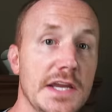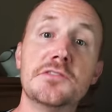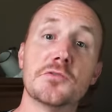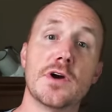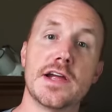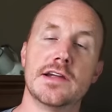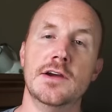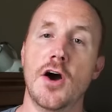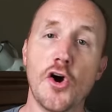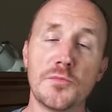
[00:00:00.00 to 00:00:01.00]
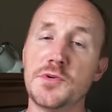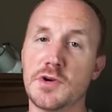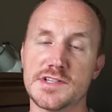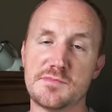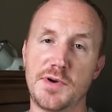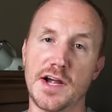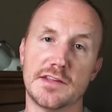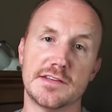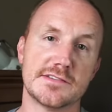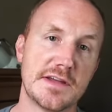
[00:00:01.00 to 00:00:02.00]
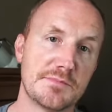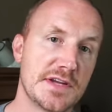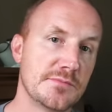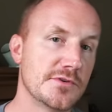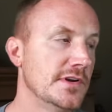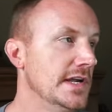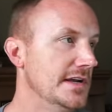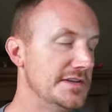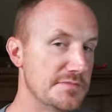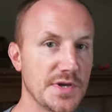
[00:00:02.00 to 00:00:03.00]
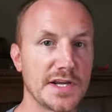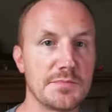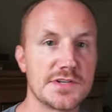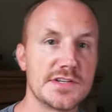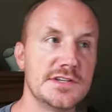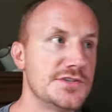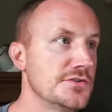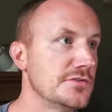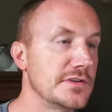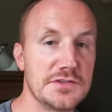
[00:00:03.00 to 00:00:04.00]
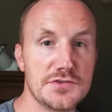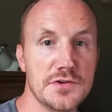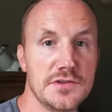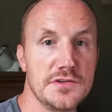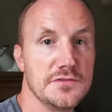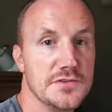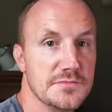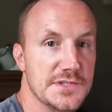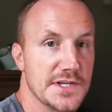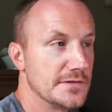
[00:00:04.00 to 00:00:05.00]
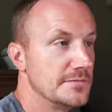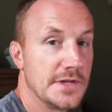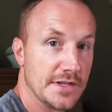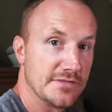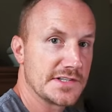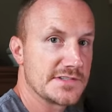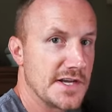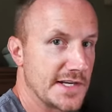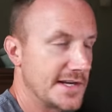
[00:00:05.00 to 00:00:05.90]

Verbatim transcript: Either way, I hope you watch the pilot in September and you pick up a t-shirt and enjoy the YouTube channel. Thanks a lot,